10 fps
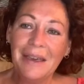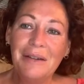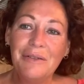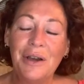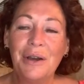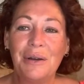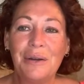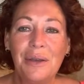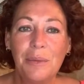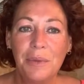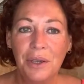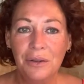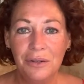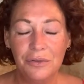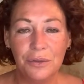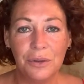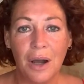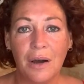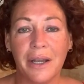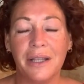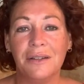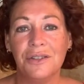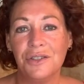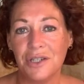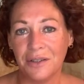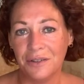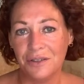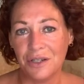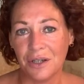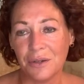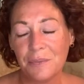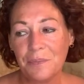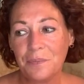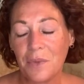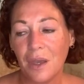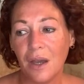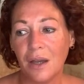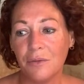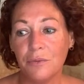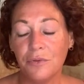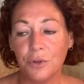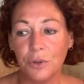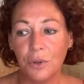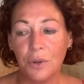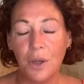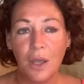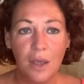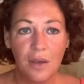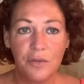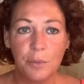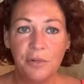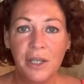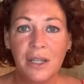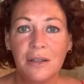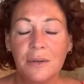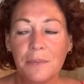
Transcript: for her beautiful, kind gesture, for for bringing